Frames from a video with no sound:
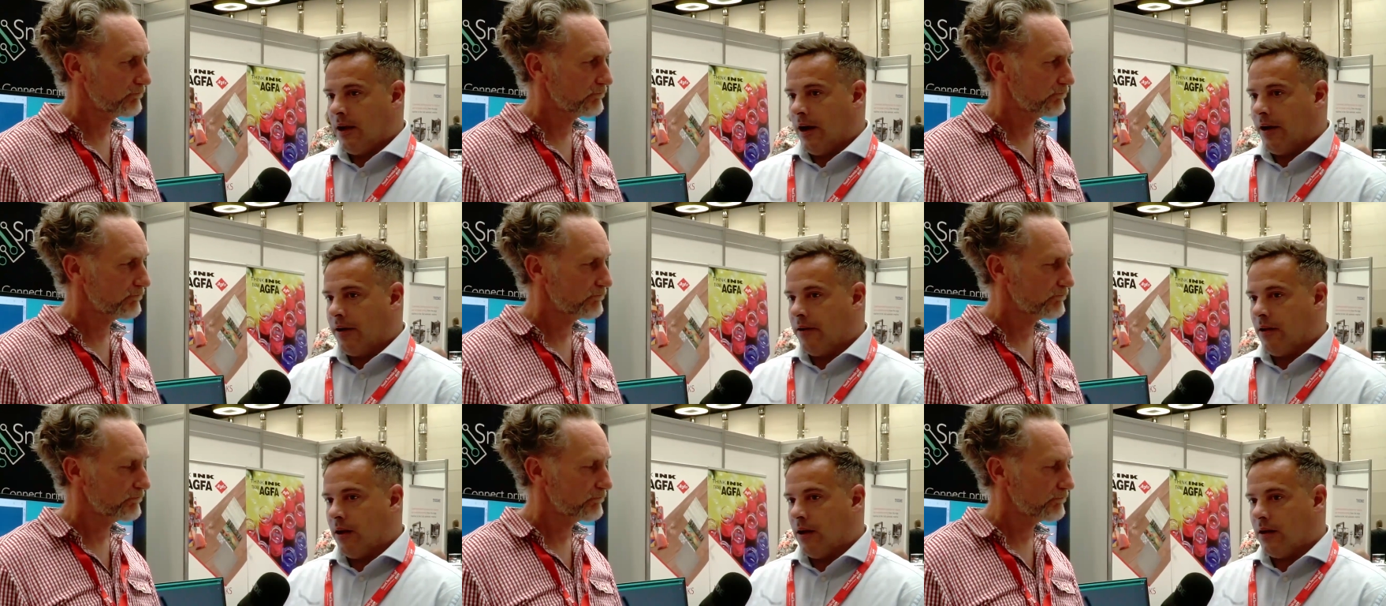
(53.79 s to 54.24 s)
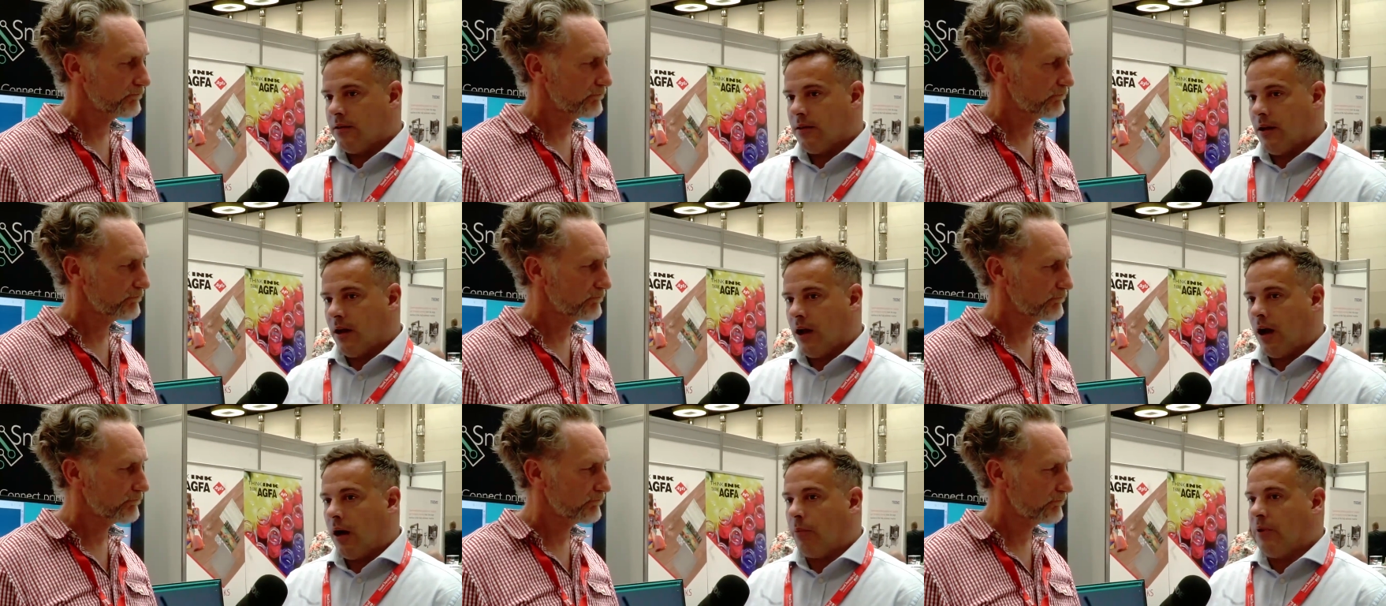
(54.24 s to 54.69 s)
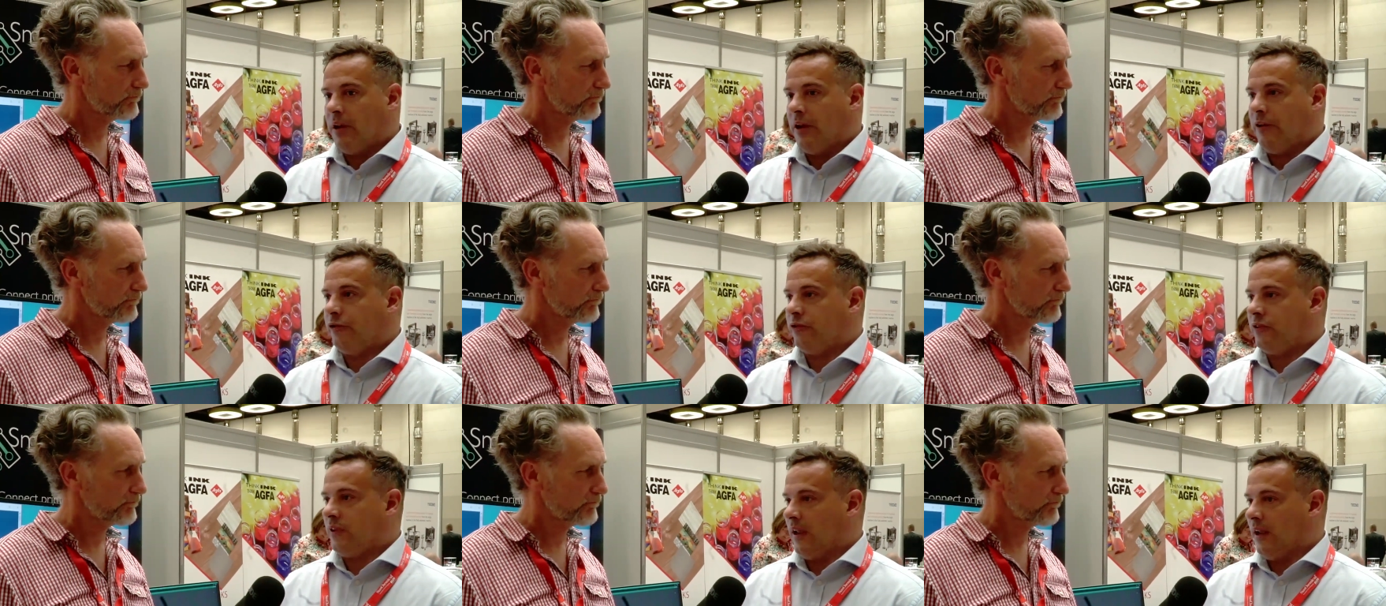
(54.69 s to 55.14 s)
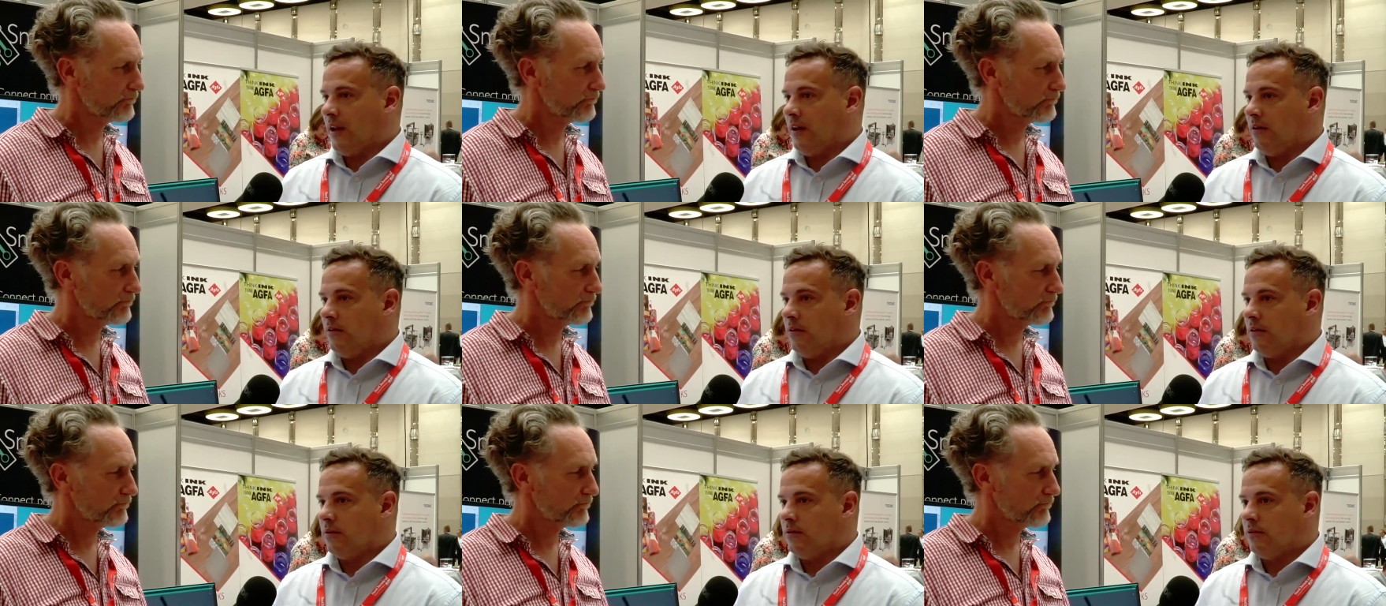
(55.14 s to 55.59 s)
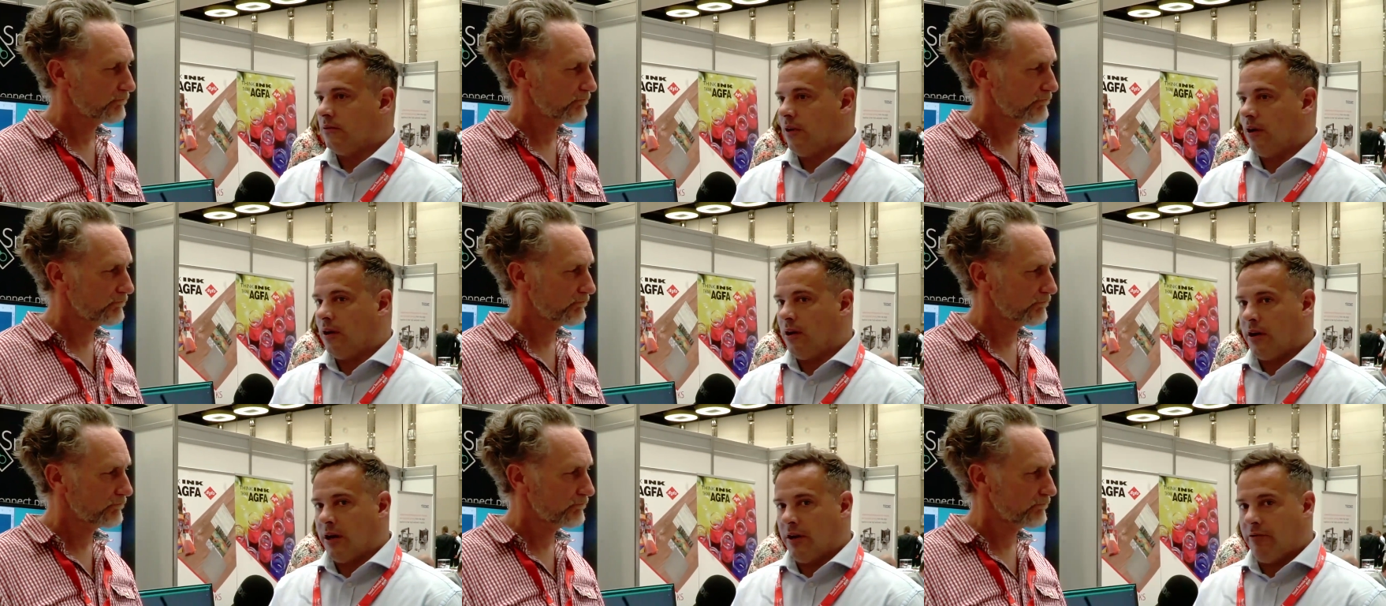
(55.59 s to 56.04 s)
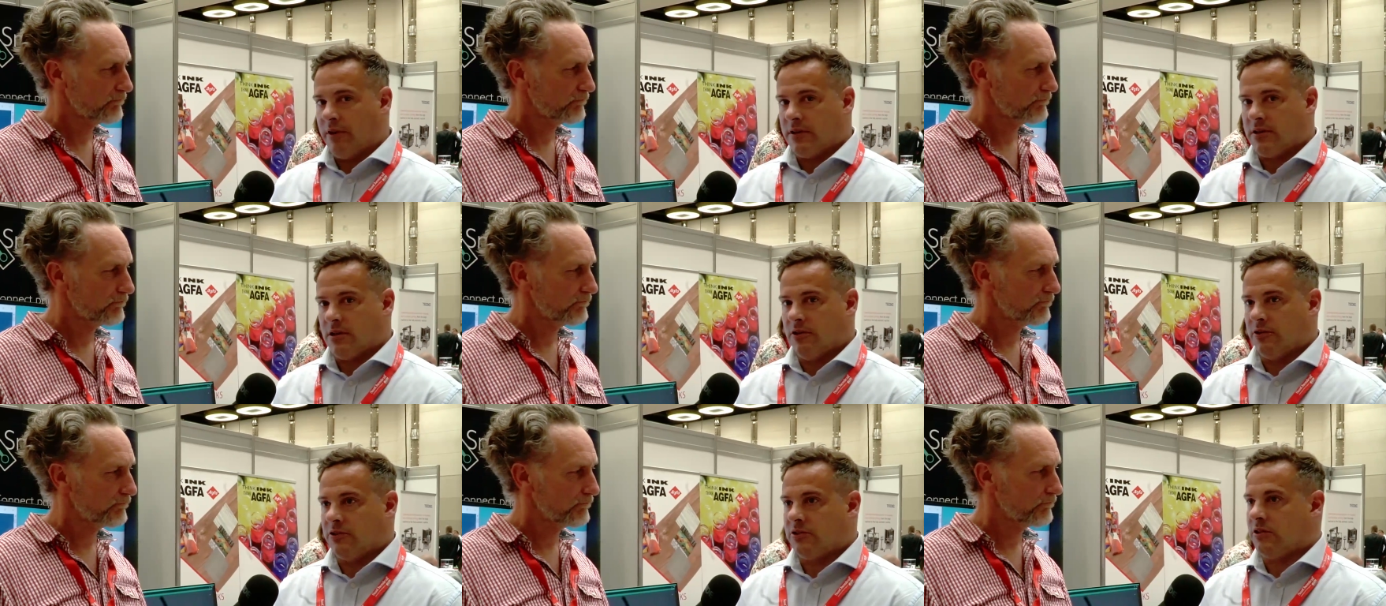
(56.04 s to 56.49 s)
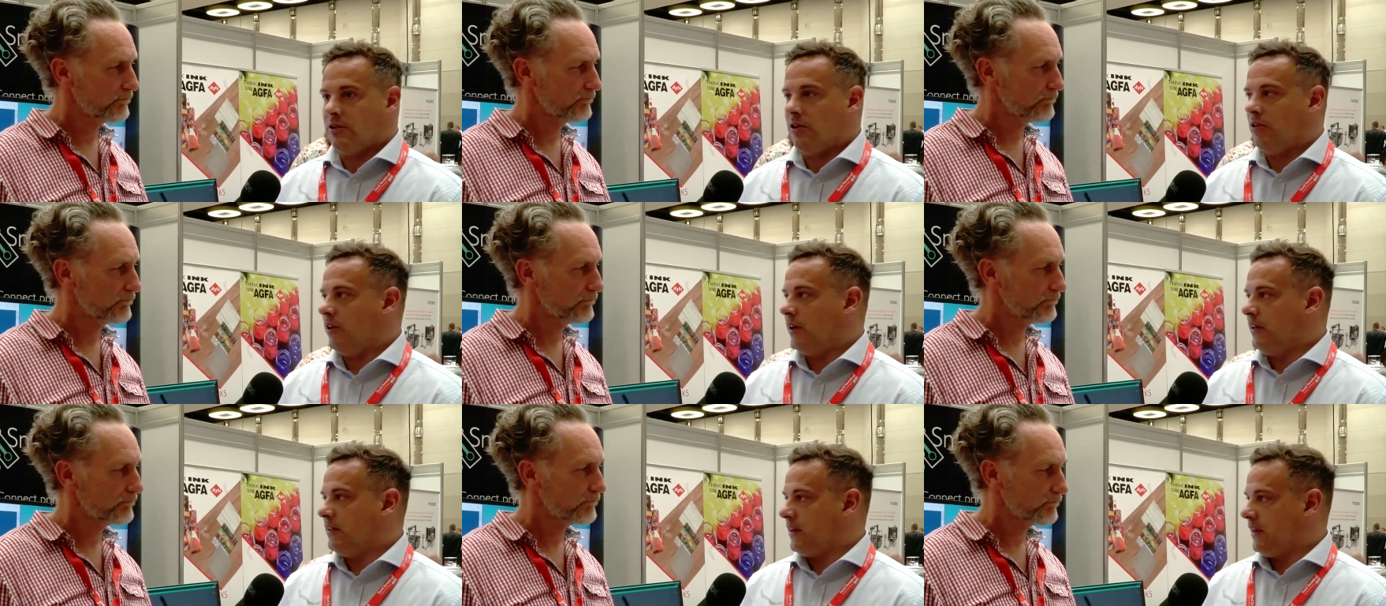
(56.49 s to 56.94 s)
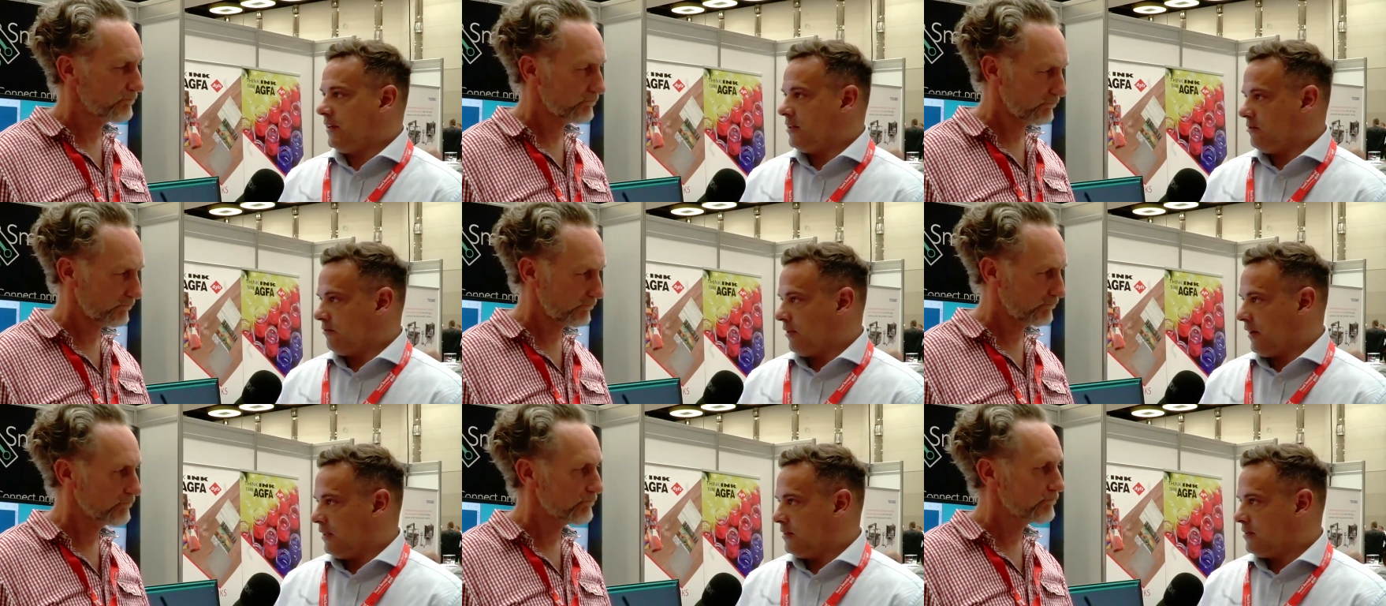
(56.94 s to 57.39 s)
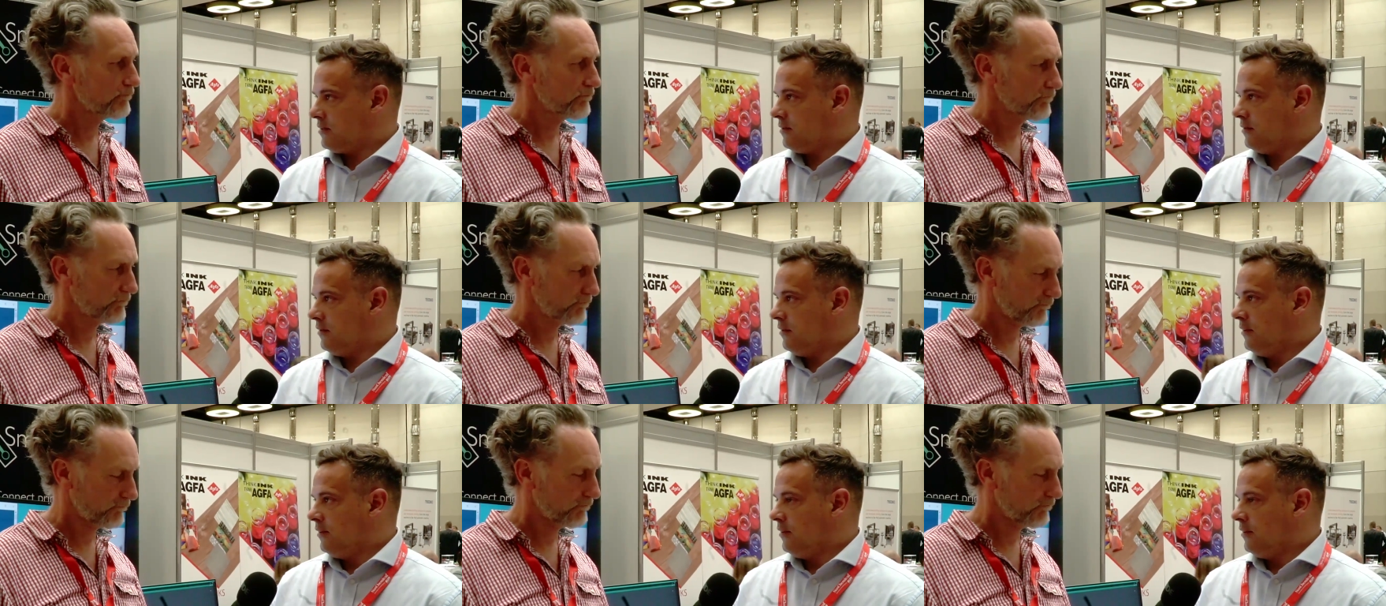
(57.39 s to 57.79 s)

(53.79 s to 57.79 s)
Speaker 1: an uplift in high resolution, high data rates